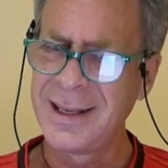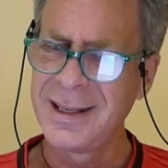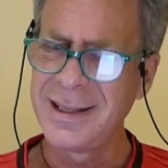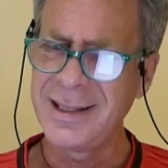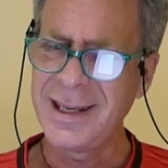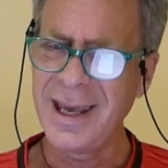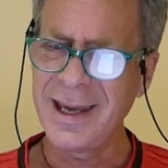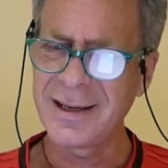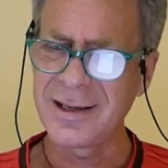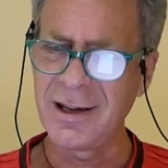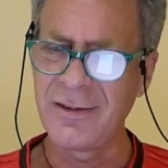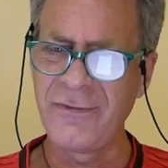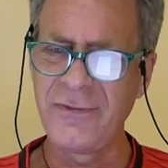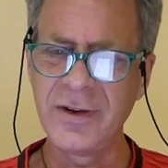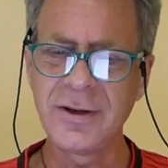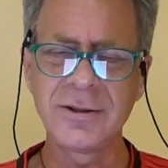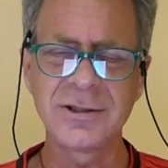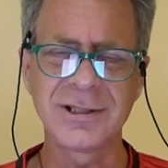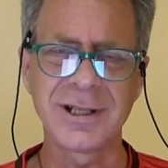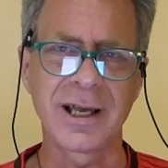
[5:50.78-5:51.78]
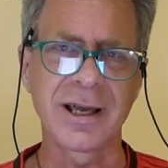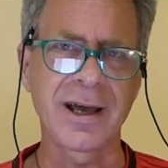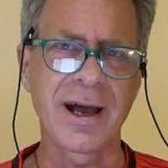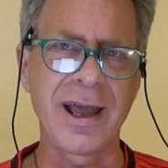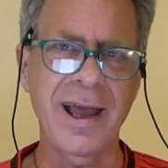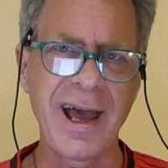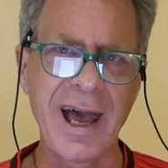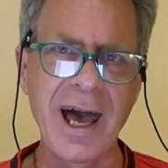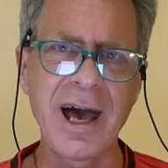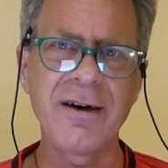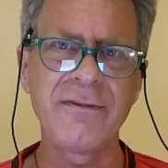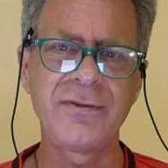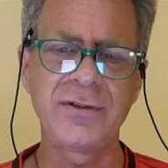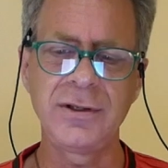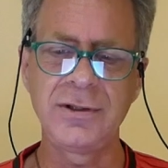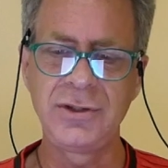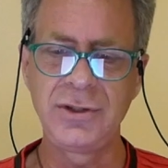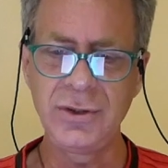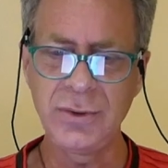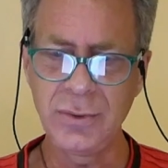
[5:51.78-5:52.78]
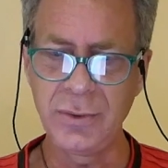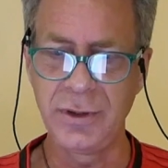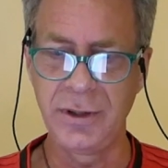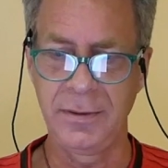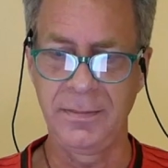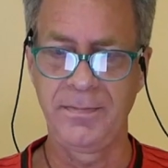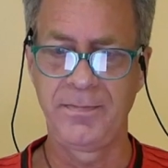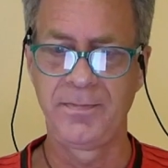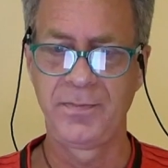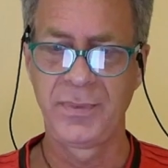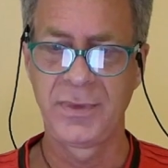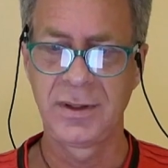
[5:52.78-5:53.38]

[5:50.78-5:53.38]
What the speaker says: Yet it feels like I have to do them.